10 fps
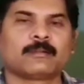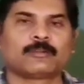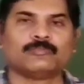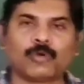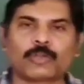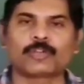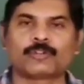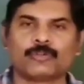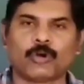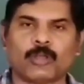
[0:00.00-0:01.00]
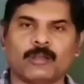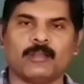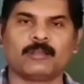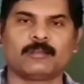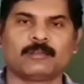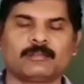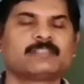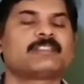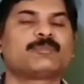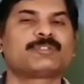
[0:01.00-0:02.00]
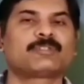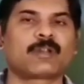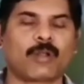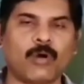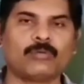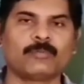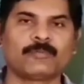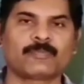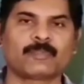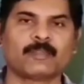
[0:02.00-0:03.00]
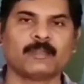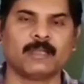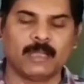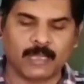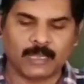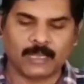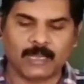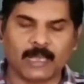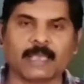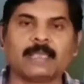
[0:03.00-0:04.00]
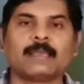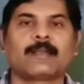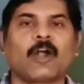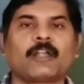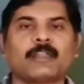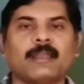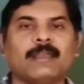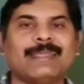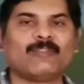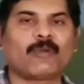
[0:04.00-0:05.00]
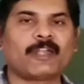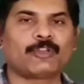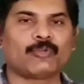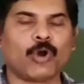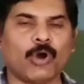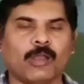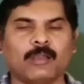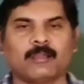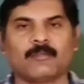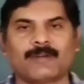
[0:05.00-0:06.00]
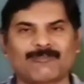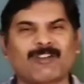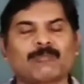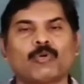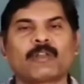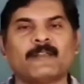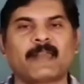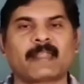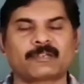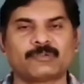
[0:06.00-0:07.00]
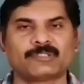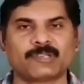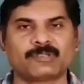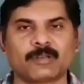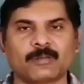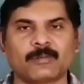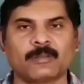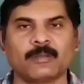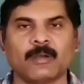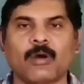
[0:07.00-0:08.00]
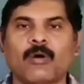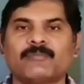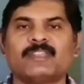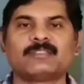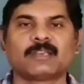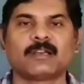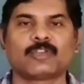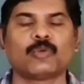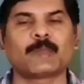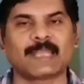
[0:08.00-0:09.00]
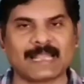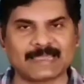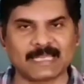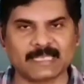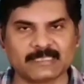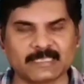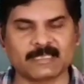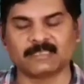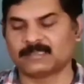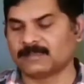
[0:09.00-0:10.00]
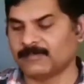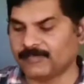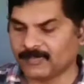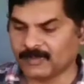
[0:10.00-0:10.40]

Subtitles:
Good morning to you all. This is Mr. Rao. I cordially invite you all for one more interactive session of these human health and diseases.